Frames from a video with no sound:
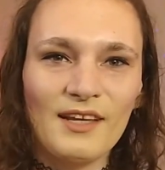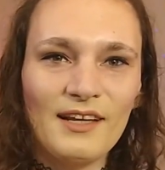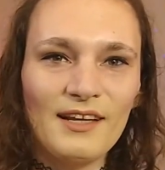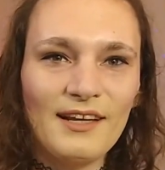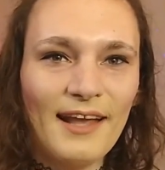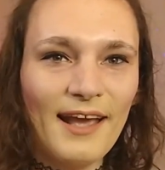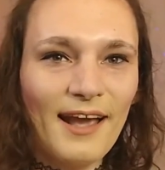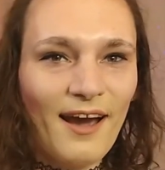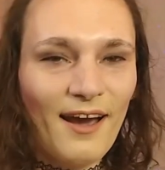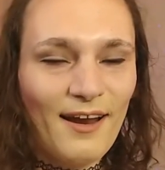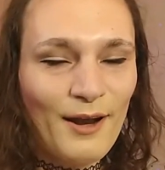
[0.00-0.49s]

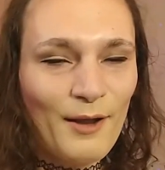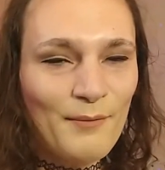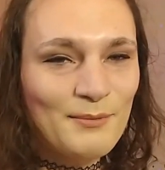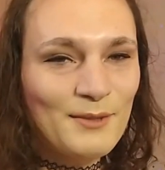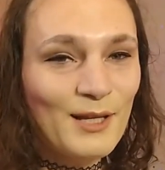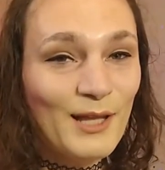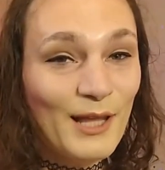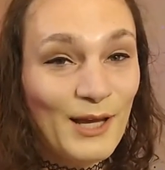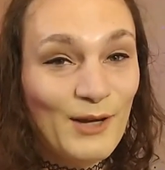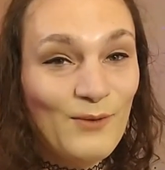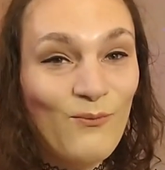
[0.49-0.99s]
and I got
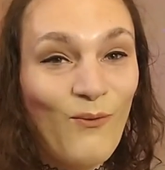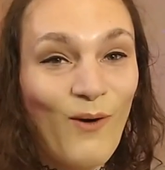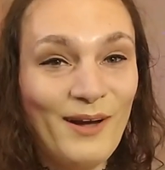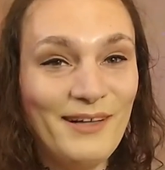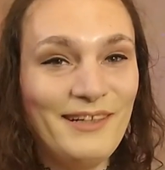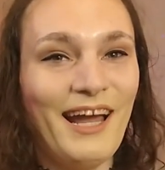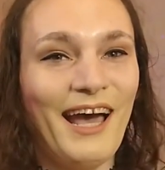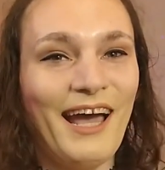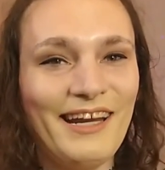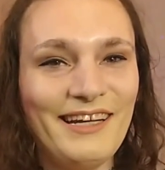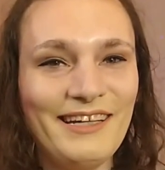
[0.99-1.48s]
up to like
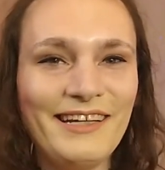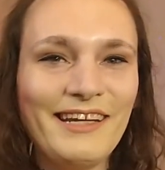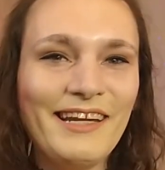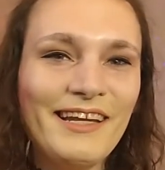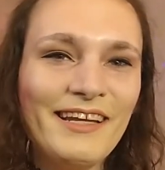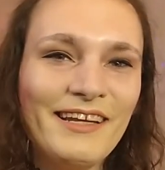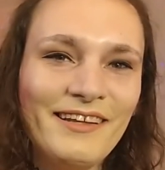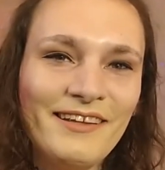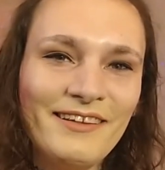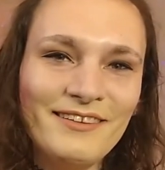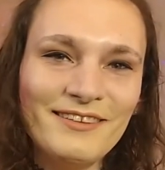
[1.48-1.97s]

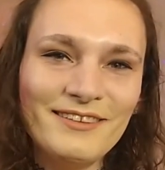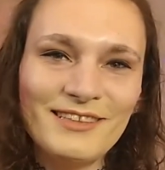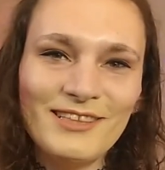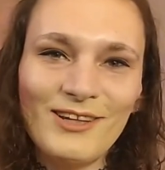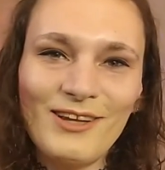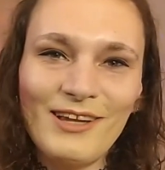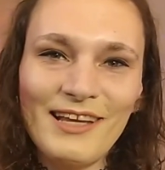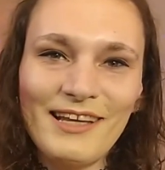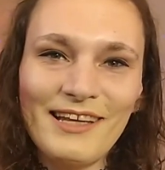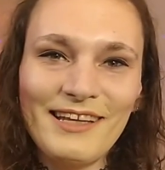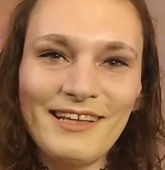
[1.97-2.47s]
190
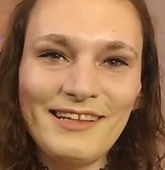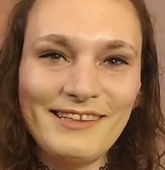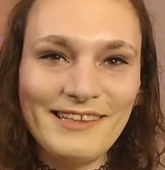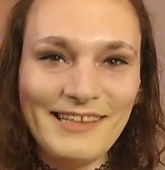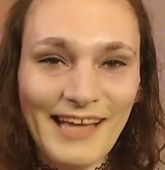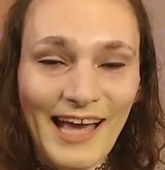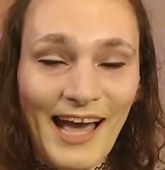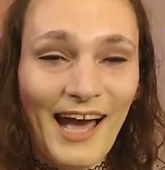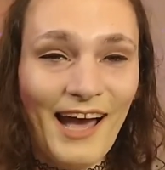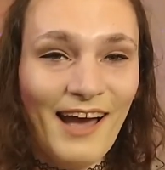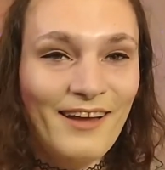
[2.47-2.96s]
so like
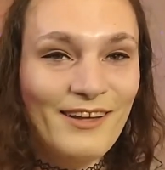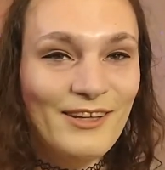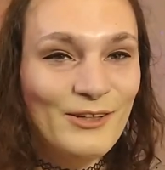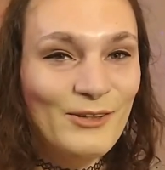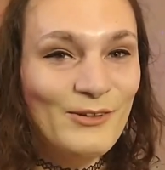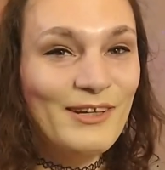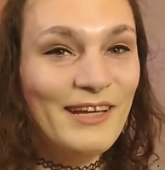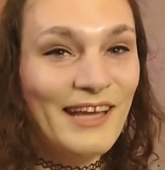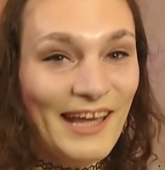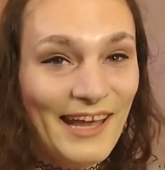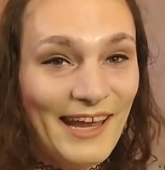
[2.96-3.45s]
yeah
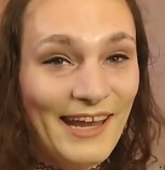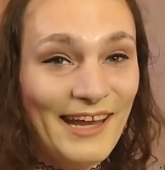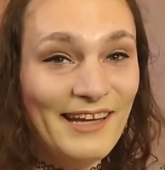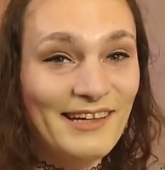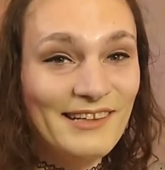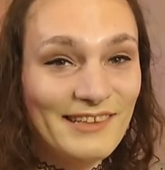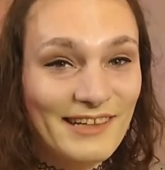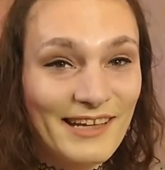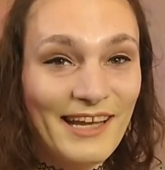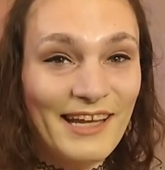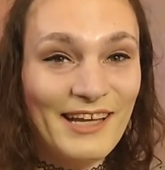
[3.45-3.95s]
you
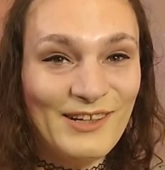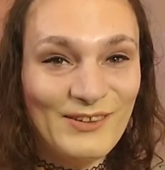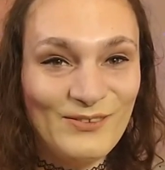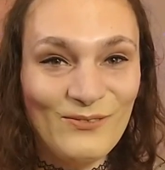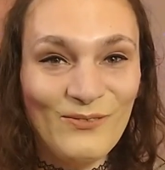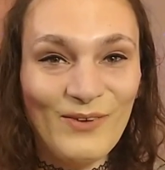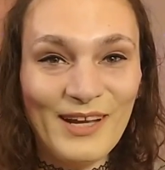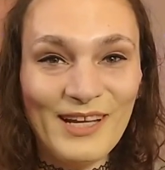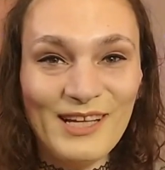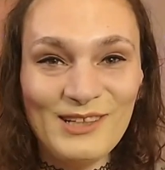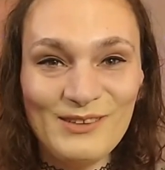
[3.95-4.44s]
can
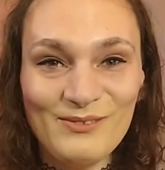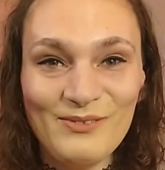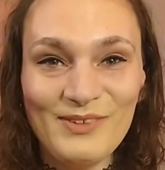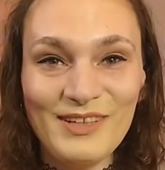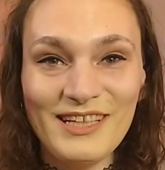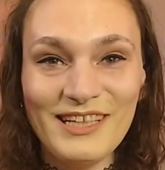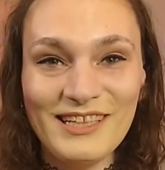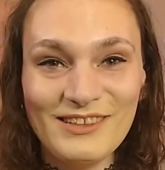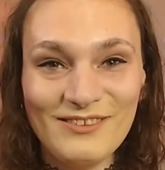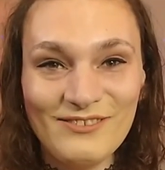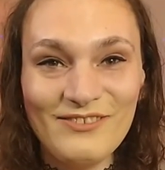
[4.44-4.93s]
gain weight
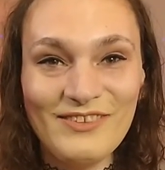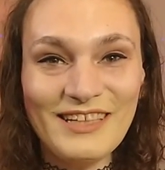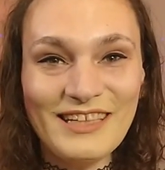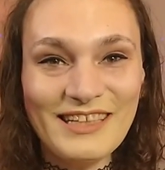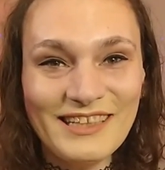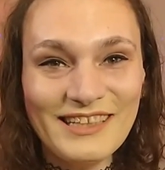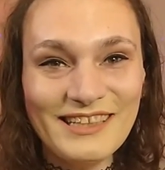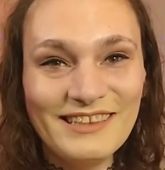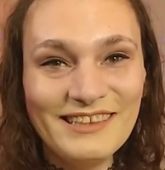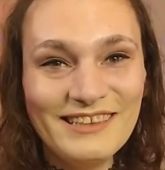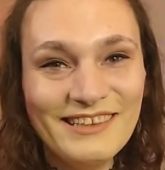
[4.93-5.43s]
being
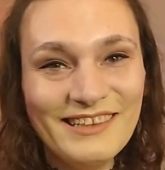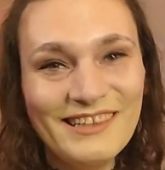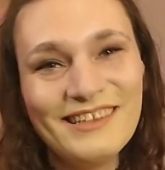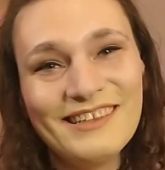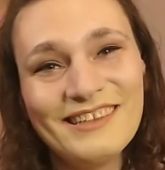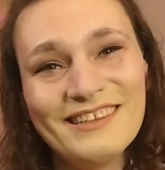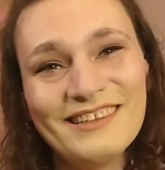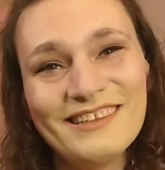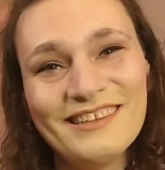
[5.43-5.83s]
vegan